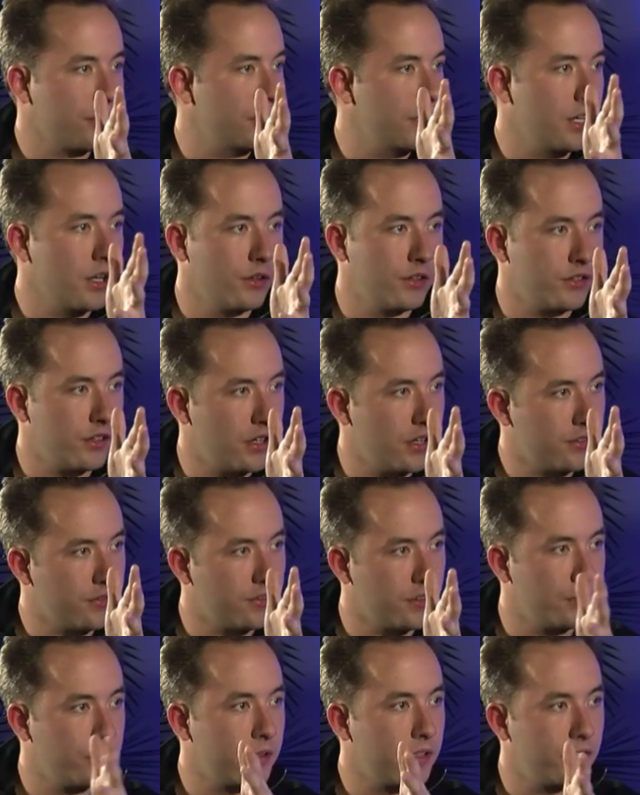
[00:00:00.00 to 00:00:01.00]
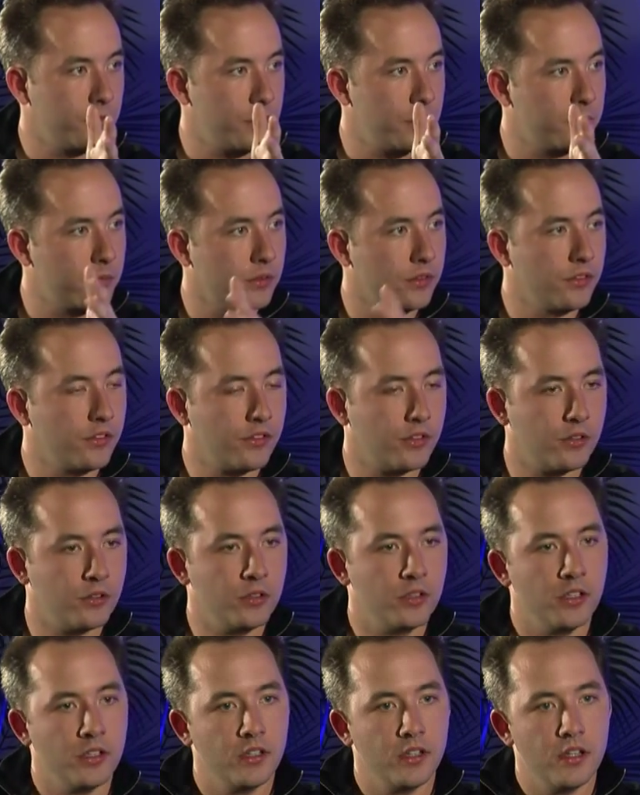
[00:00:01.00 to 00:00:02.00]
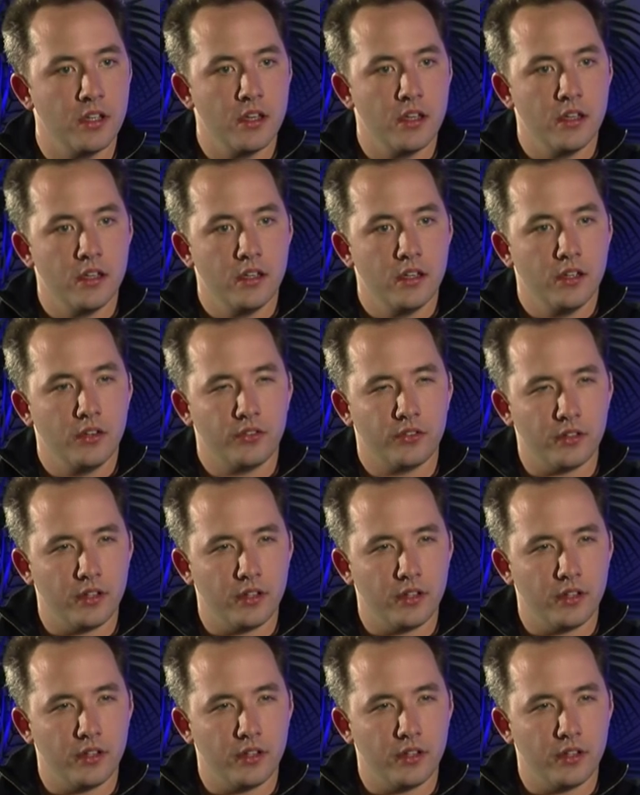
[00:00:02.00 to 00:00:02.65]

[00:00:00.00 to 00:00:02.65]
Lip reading: 3 hour talk, right, from these people. And so it's